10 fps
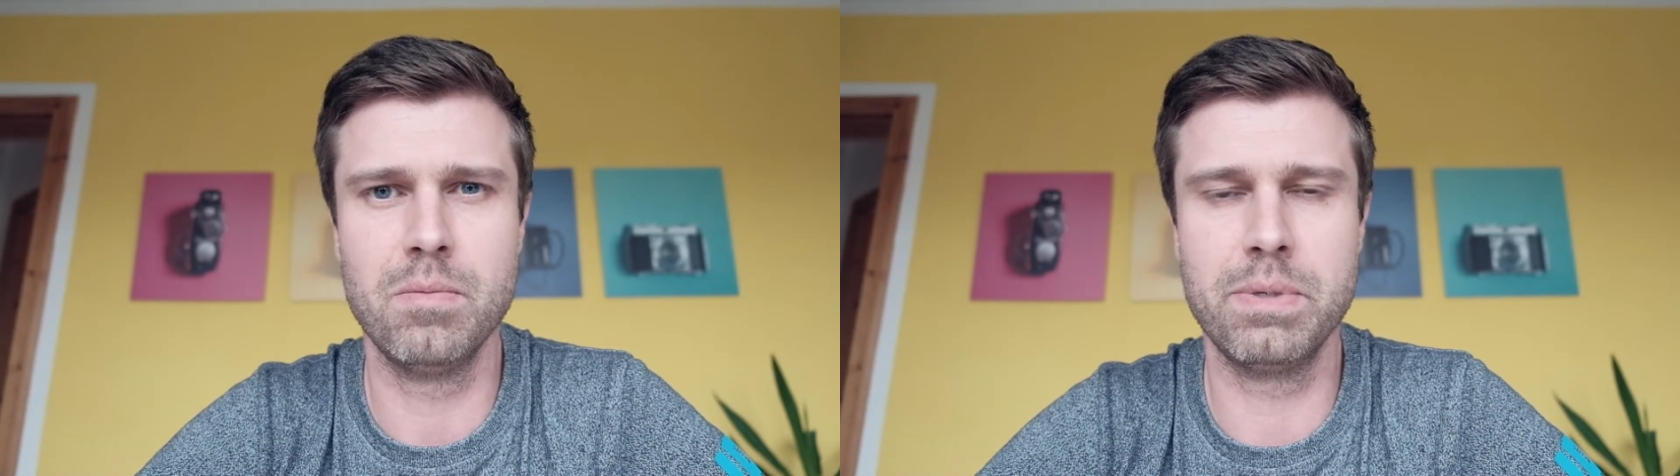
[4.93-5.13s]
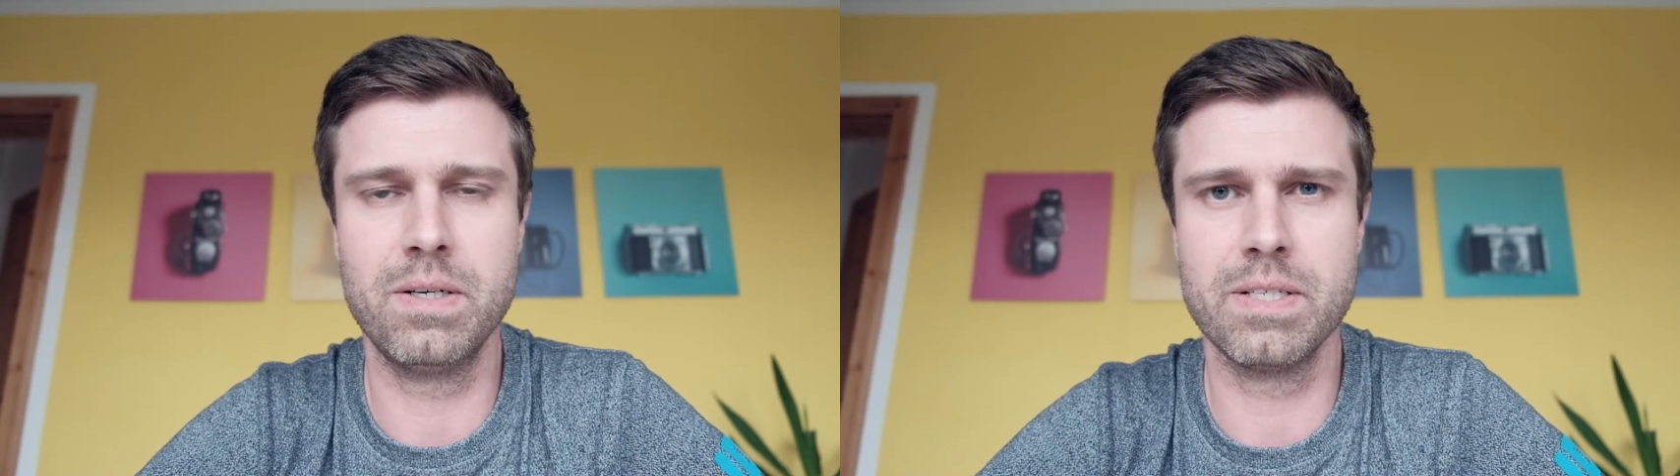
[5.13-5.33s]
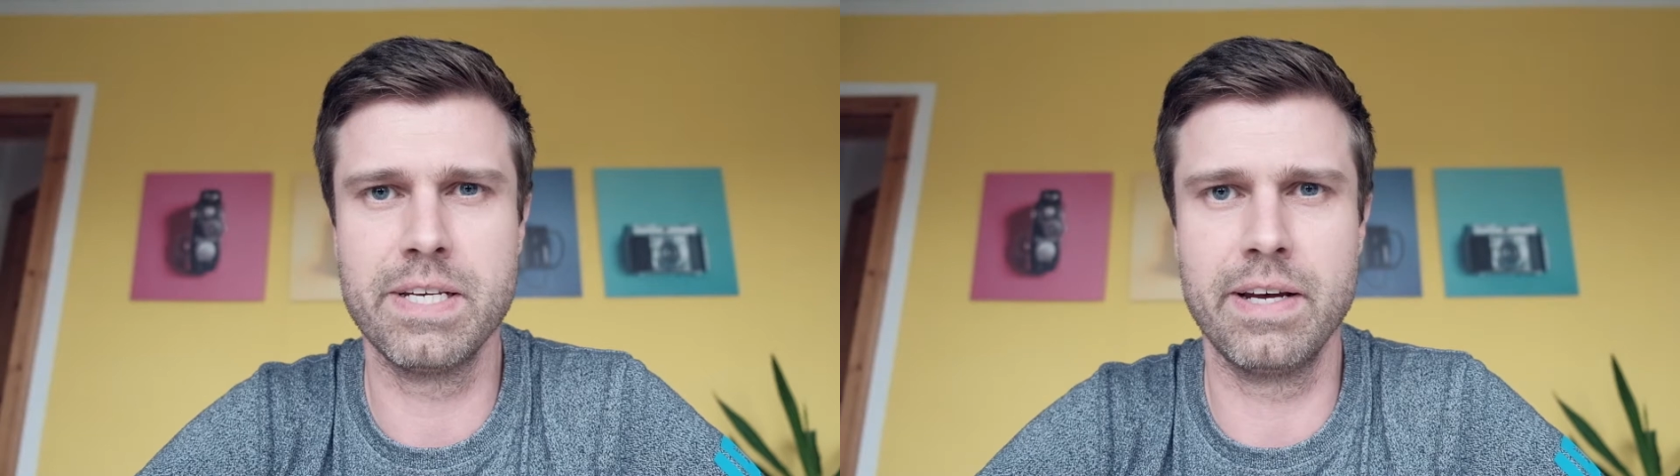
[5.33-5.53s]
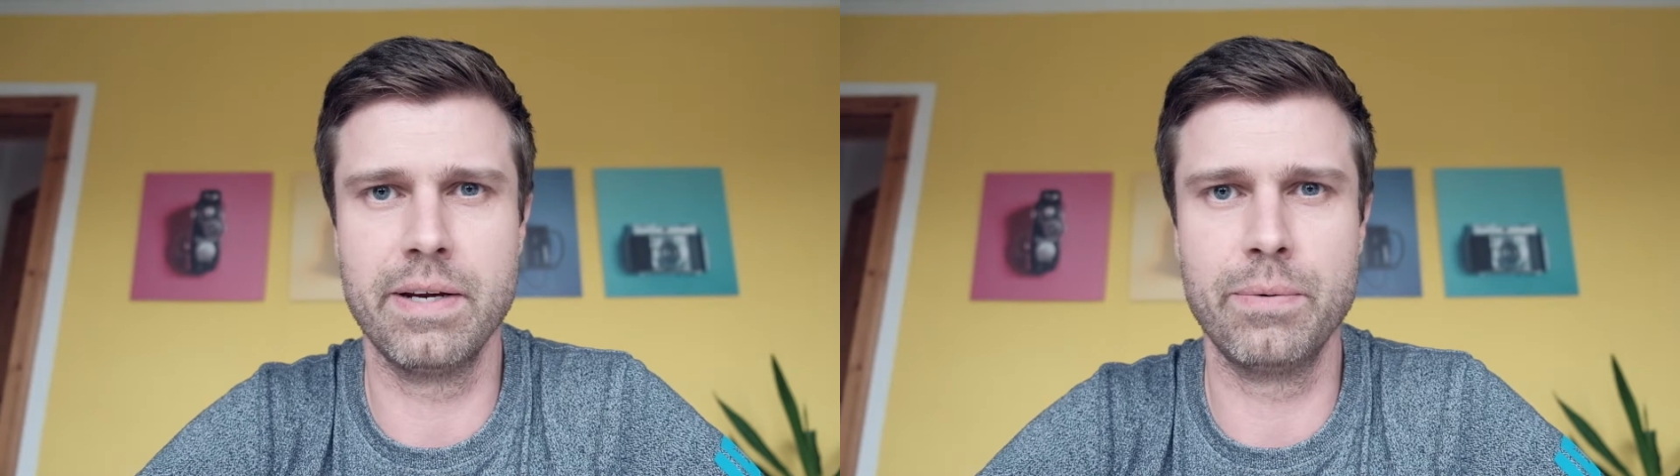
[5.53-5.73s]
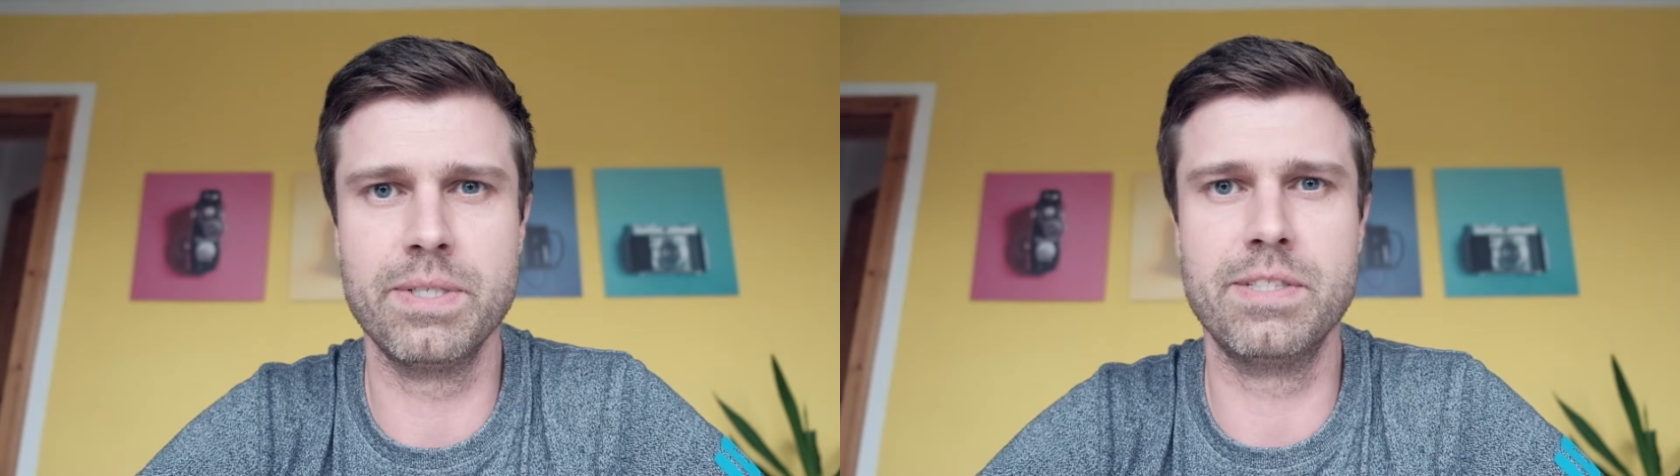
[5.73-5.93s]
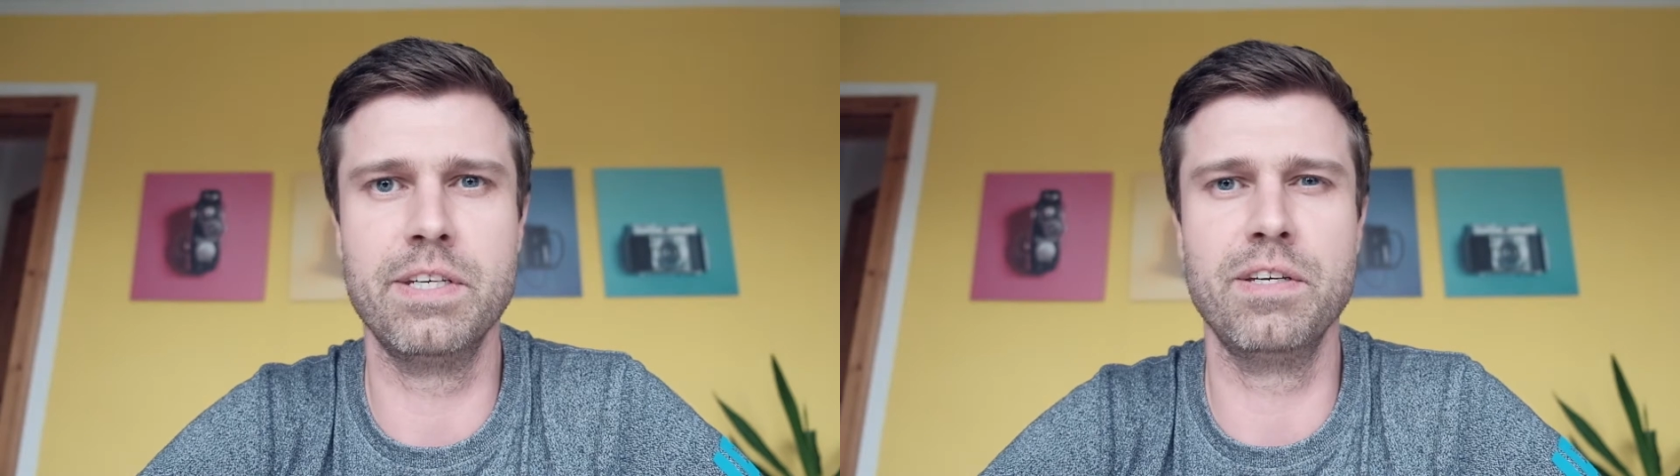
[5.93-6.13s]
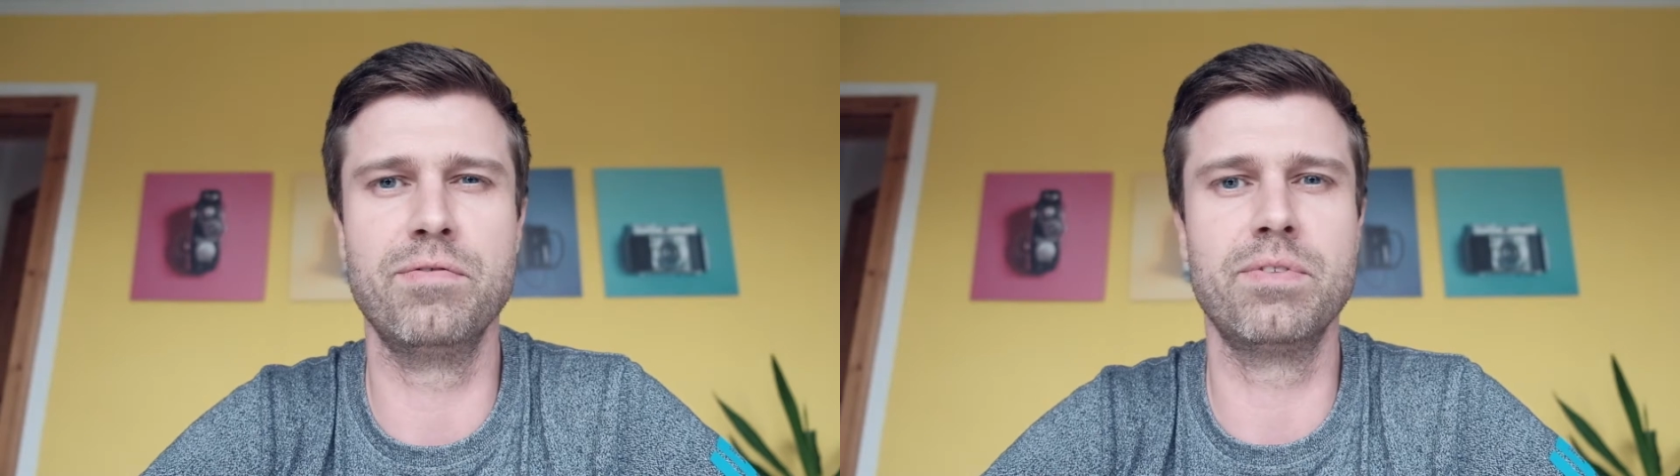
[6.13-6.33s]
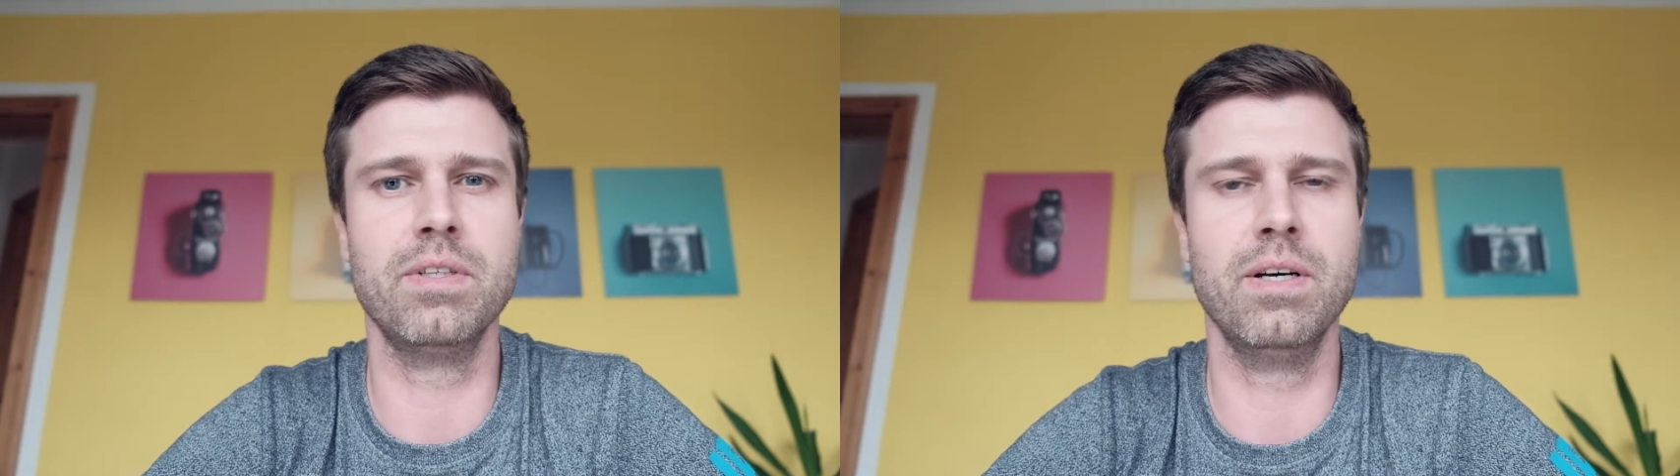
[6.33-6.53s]
because I
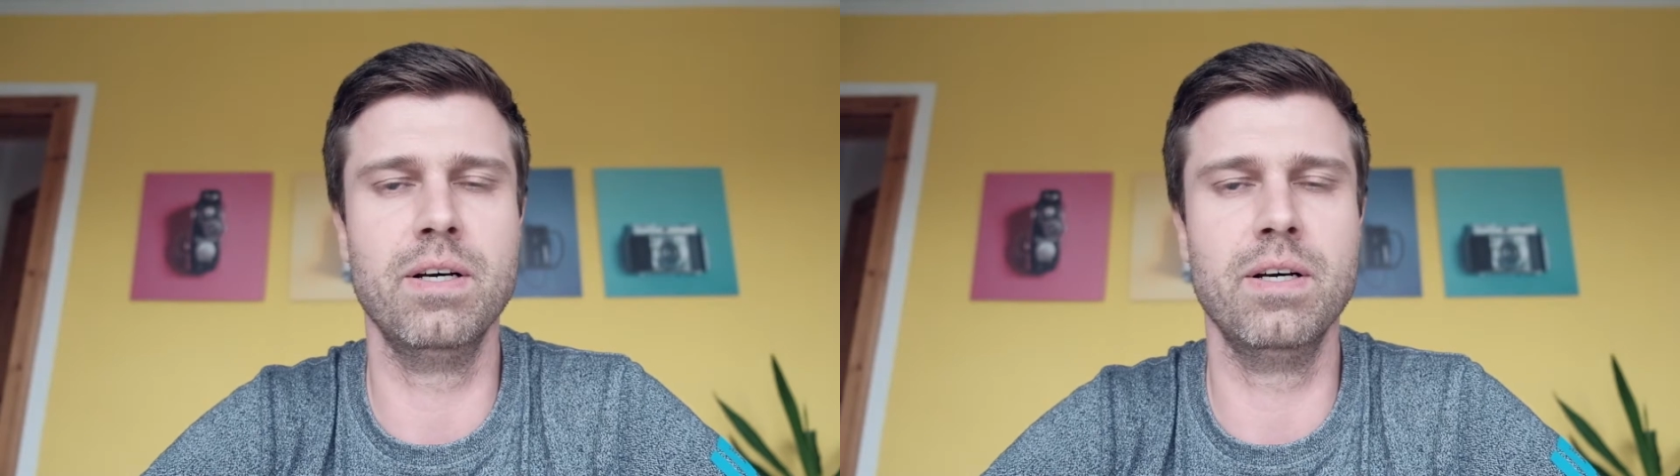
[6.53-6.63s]
received